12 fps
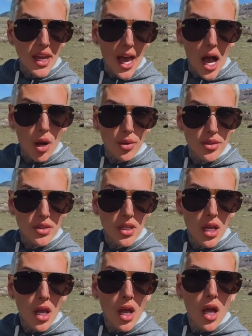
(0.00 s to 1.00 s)
with
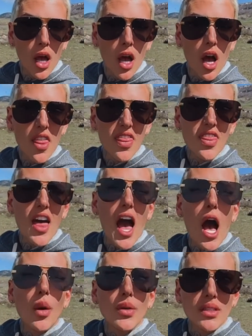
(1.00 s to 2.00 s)
cows,
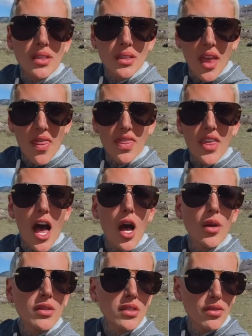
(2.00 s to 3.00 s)
thousands and
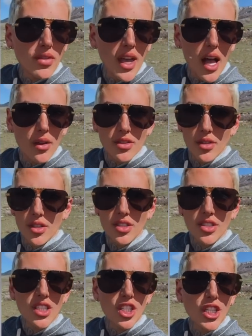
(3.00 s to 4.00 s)
thousands of cows, and
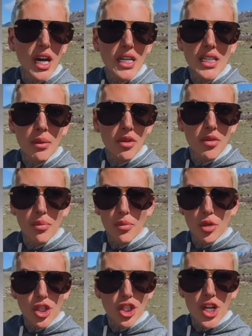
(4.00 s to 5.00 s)
they're just injecting them
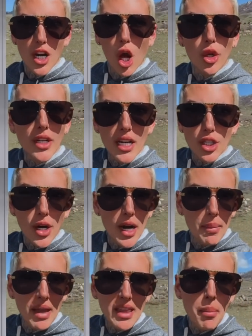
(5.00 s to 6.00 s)
with shit all day to
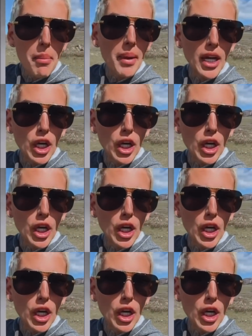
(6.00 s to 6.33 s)
try to make them